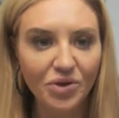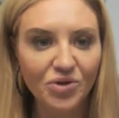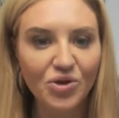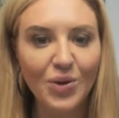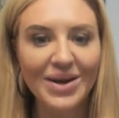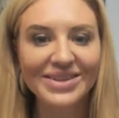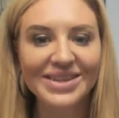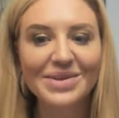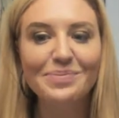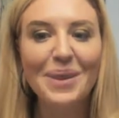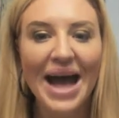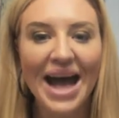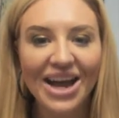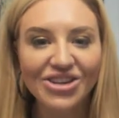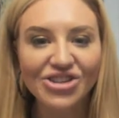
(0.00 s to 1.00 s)
So I said
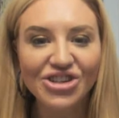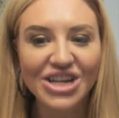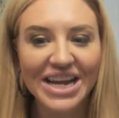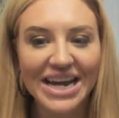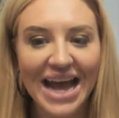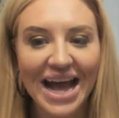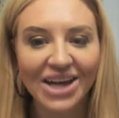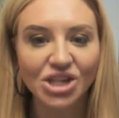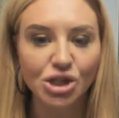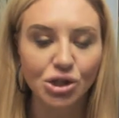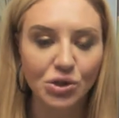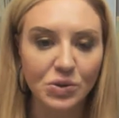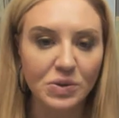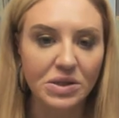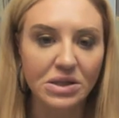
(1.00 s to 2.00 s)
passion and action.
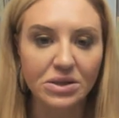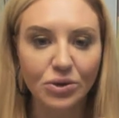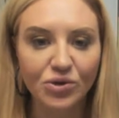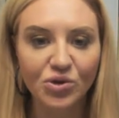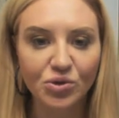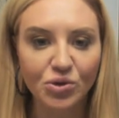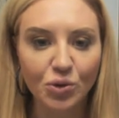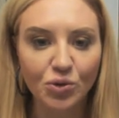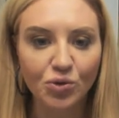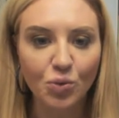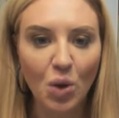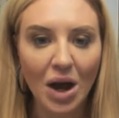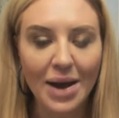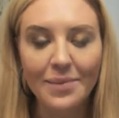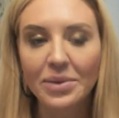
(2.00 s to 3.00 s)
Those those those
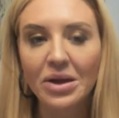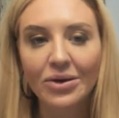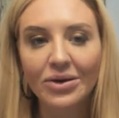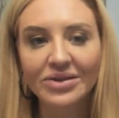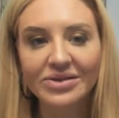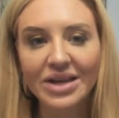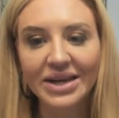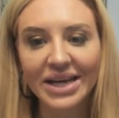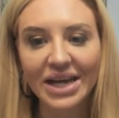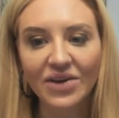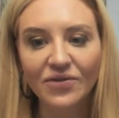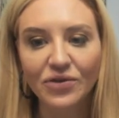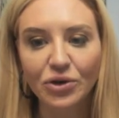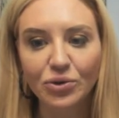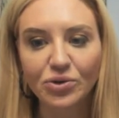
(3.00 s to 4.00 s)
rhyme. Let's not get
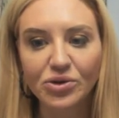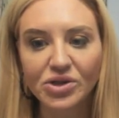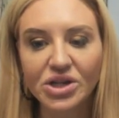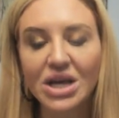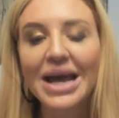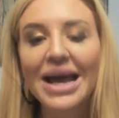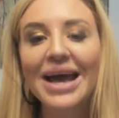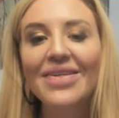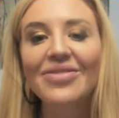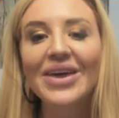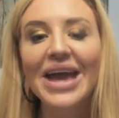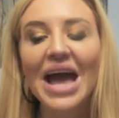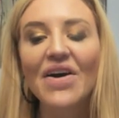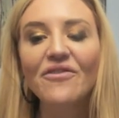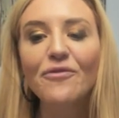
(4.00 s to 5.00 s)
confused. They
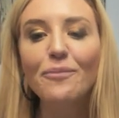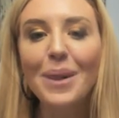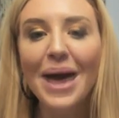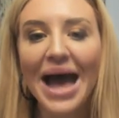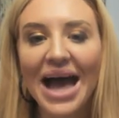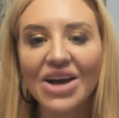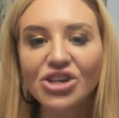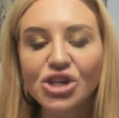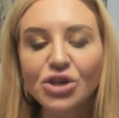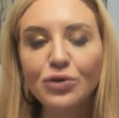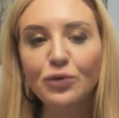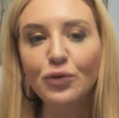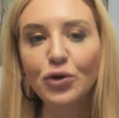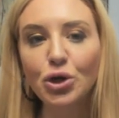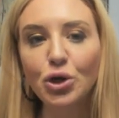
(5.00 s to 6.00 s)
have passion
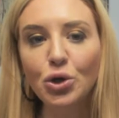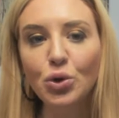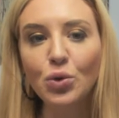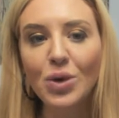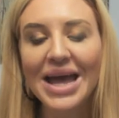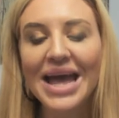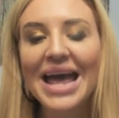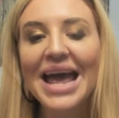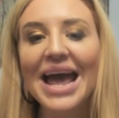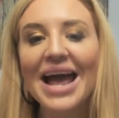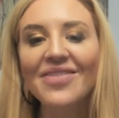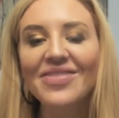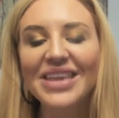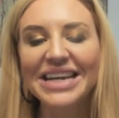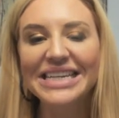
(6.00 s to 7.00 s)
for you
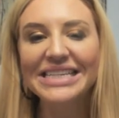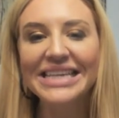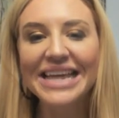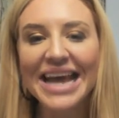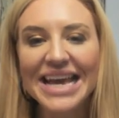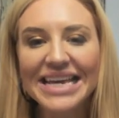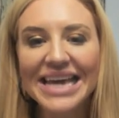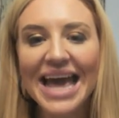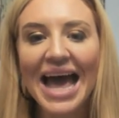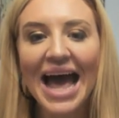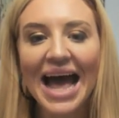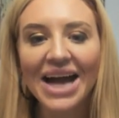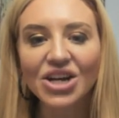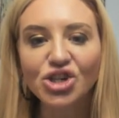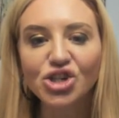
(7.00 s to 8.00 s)
and they take
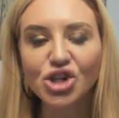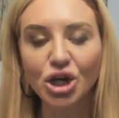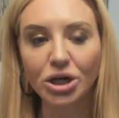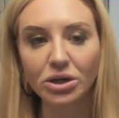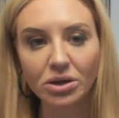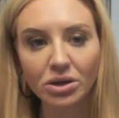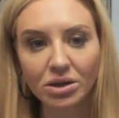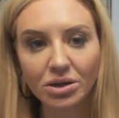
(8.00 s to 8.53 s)
action.